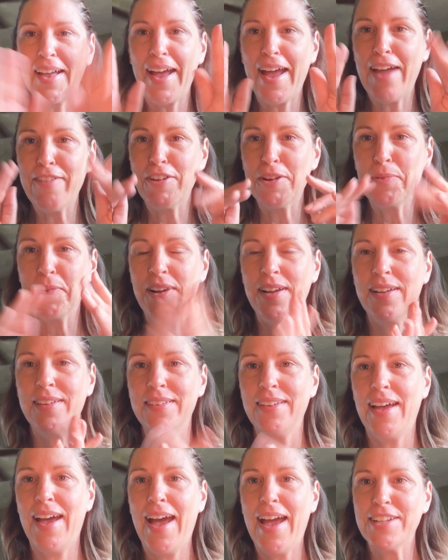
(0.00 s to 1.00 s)
Hi
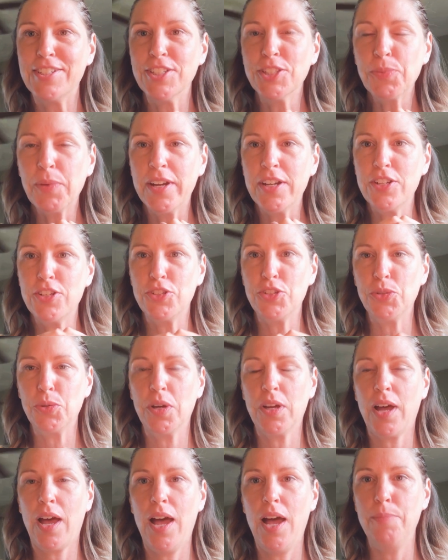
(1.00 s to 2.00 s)
everyone, I just wanted to do
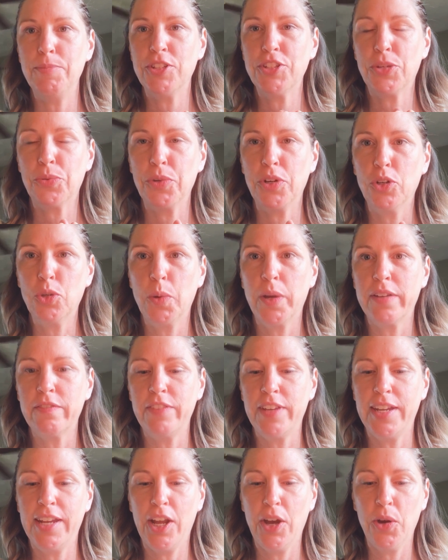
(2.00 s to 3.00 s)
just a real quick
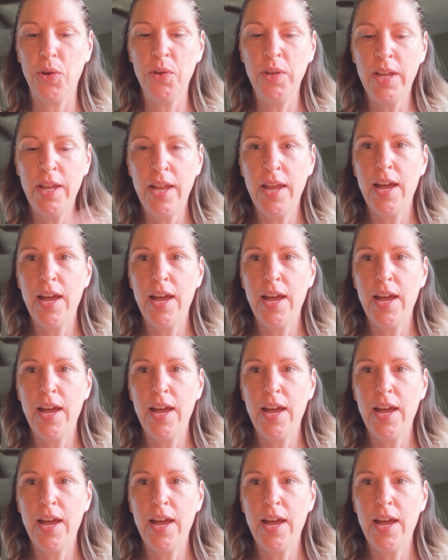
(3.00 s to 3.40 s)
video.